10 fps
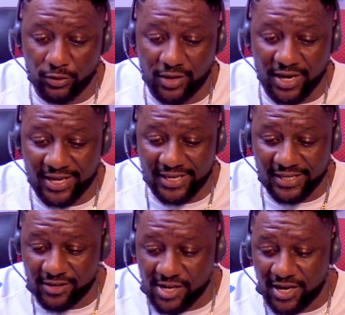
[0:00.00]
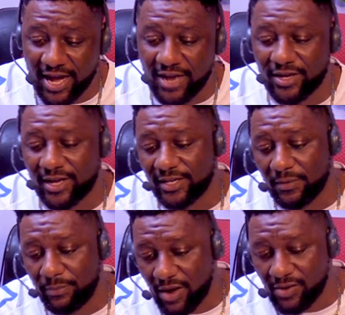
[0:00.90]
You can get the green card, you can get the
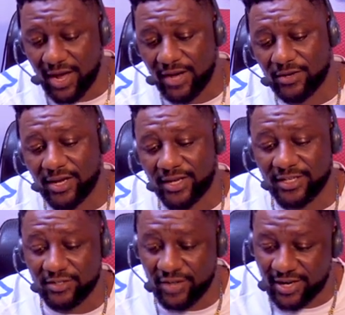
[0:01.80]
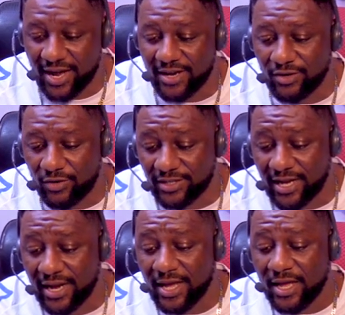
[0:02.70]
brown card, you can get the gray card, orange card,